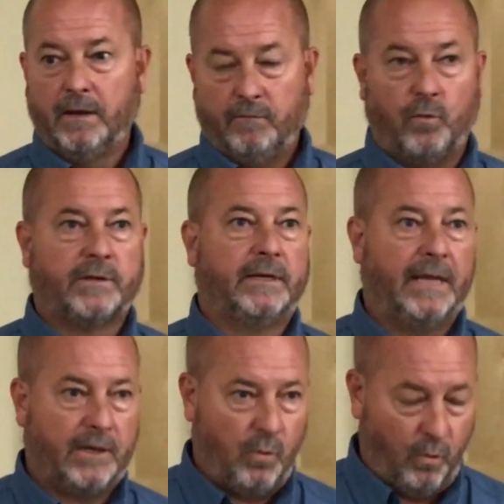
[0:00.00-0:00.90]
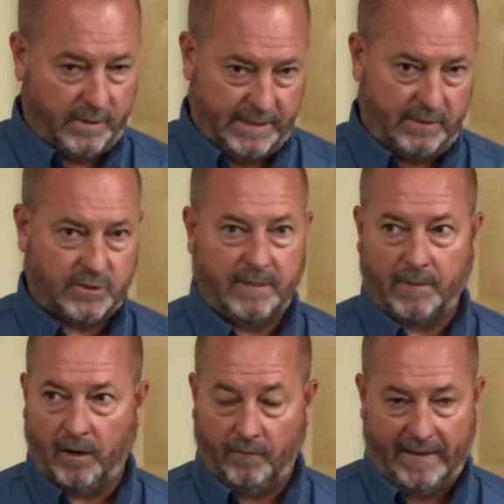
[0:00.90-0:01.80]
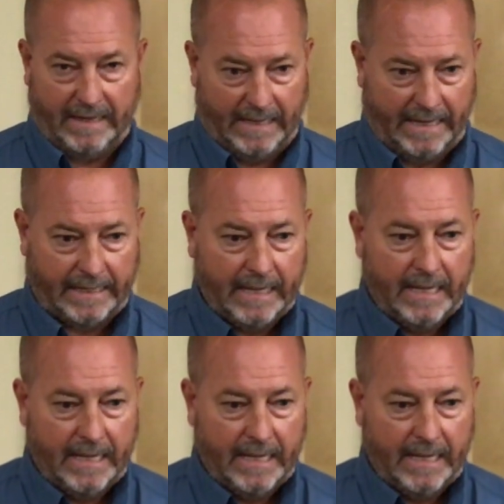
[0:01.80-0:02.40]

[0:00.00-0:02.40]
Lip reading: 14-day quarantine or something along that line.